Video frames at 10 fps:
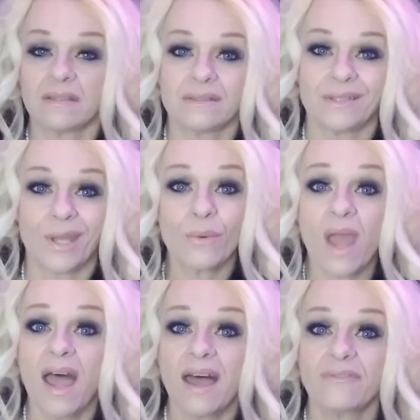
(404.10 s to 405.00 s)
you don't
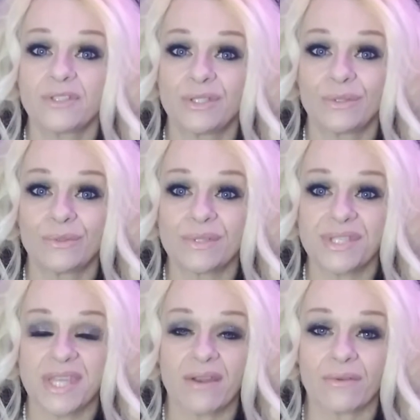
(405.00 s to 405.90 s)
have to
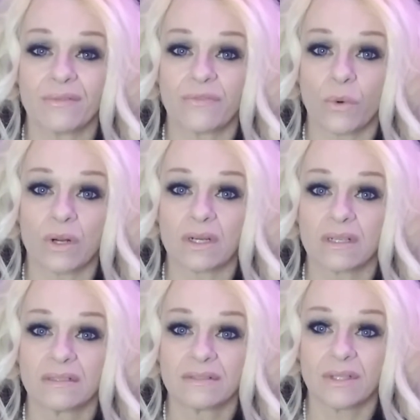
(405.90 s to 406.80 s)
settle for
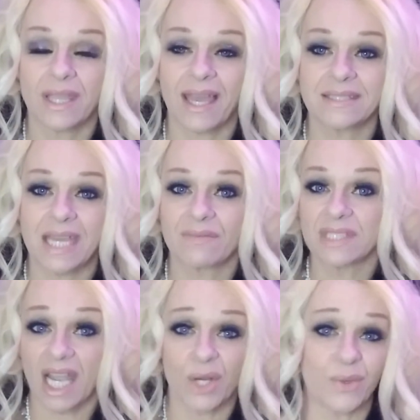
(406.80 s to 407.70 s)
your cats having
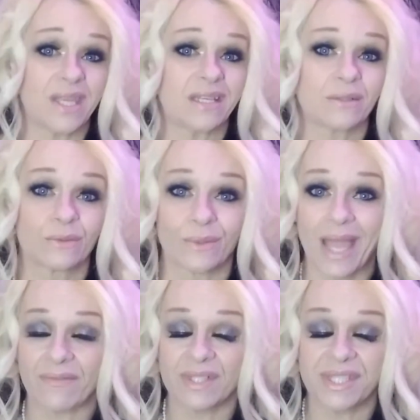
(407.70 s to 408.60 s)
diarrhea or
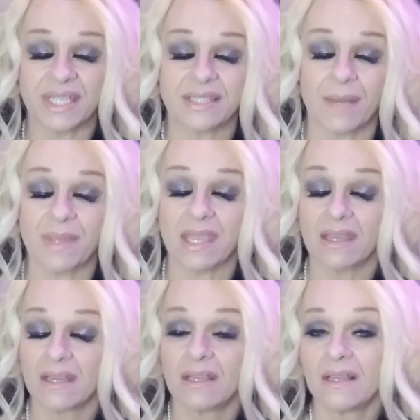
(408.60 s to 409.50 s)
having a sick tummy.
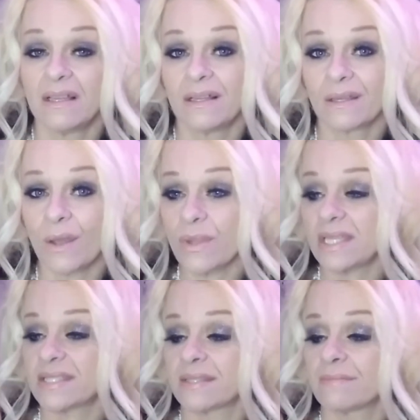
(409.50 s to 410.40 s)
Go
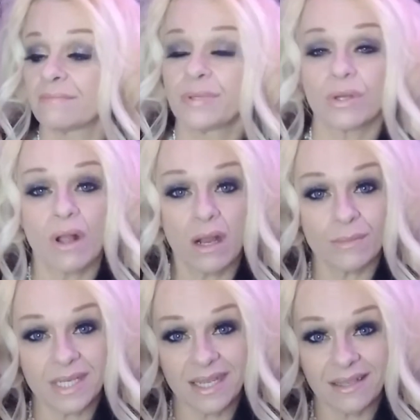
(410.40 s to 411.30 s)
get some Pure
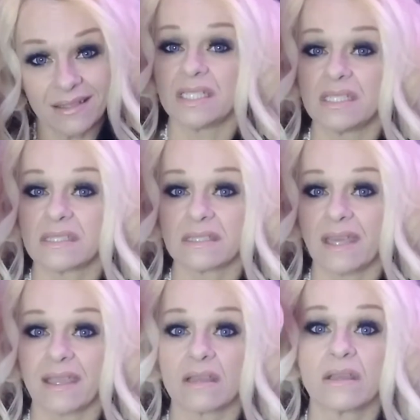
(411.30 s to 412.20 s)
Harmony. It is
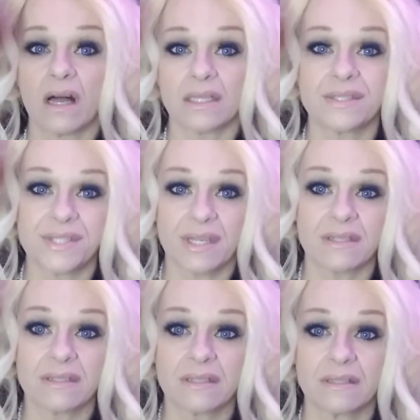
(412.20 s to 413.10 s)
like a
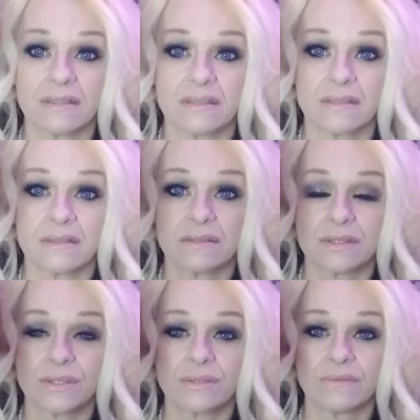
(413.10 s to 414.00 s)
godsend
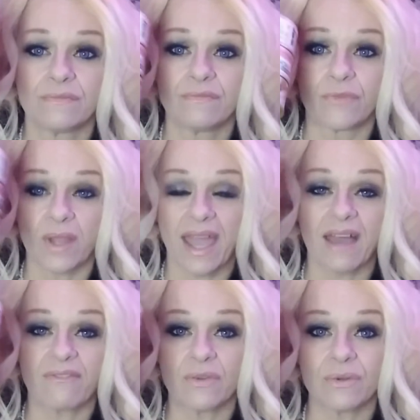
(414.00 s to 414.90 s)
for
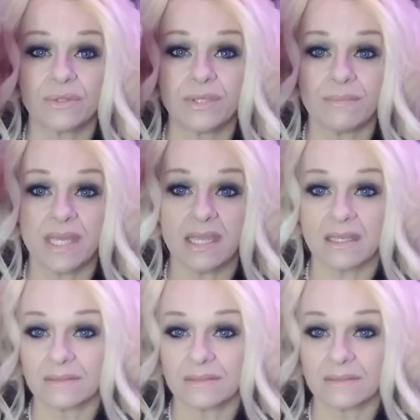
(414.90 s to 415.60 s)
cat food to me.